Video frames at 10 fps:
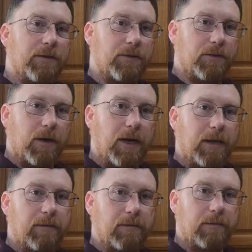is
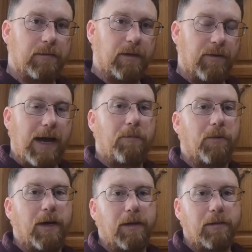dried and
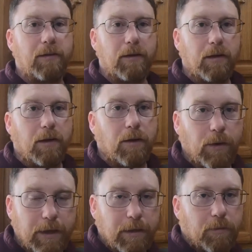evaporated,
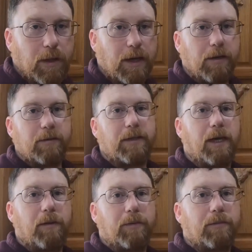we can apply our
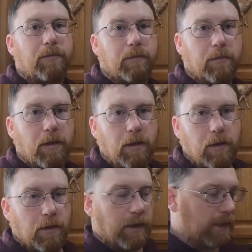tape.
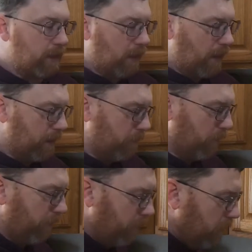Again, I
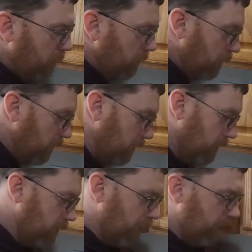prefer,
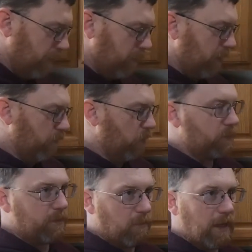in
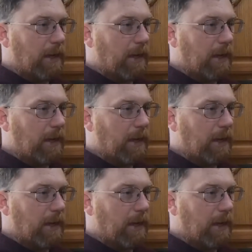most of my